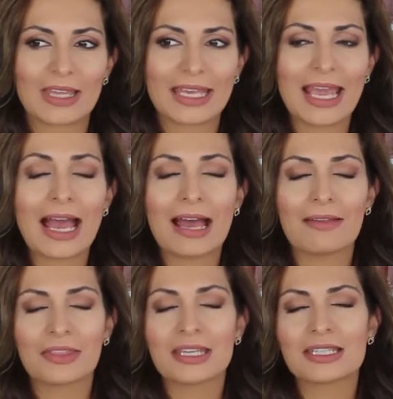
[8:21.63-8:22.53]

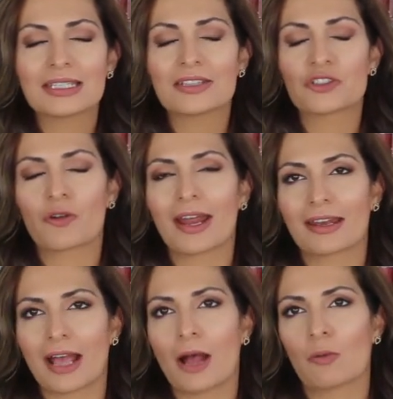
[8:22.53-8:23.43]
Yeah, this is a
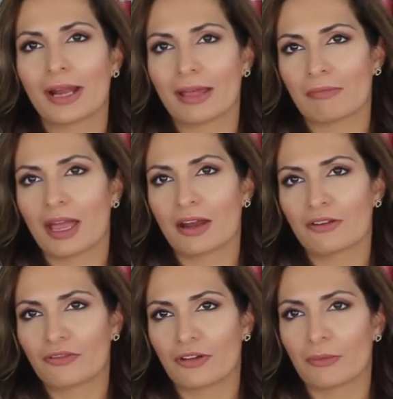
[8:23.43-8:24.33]
trend I will
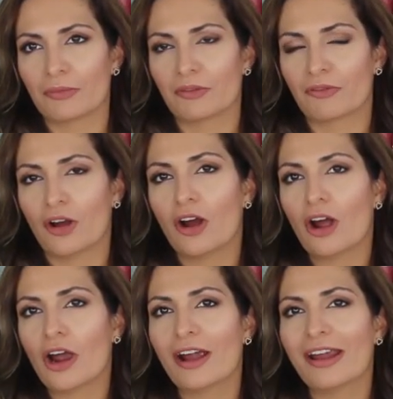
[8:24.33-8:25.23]
admire from the
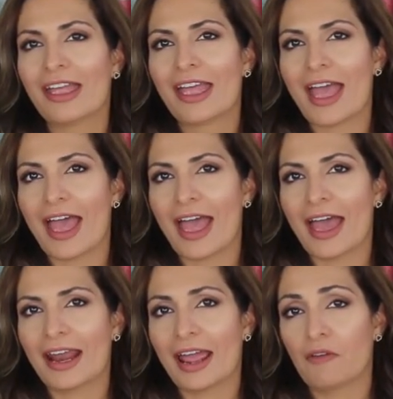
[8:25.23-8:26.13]
bar,
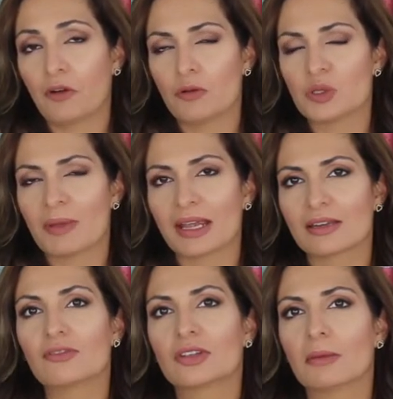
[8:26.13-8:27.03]
and I have a respect
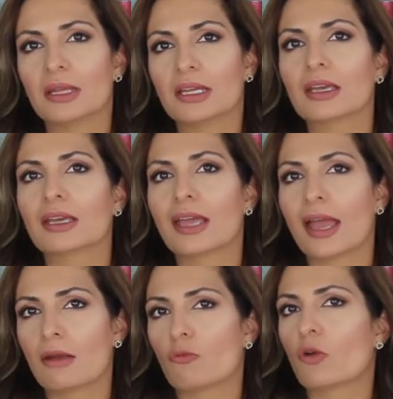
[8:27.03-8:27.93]
if somebody
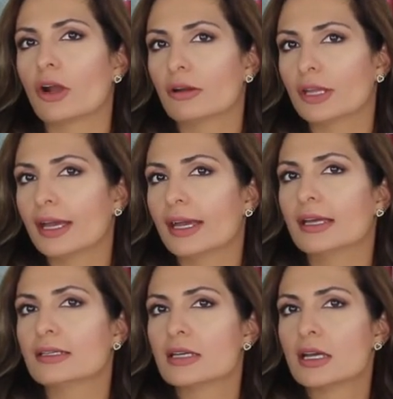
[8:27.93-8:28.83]
can wear
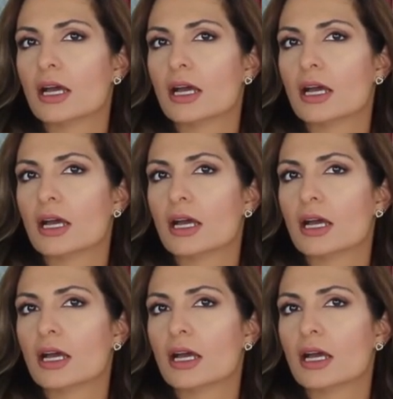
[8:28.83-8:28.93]
that.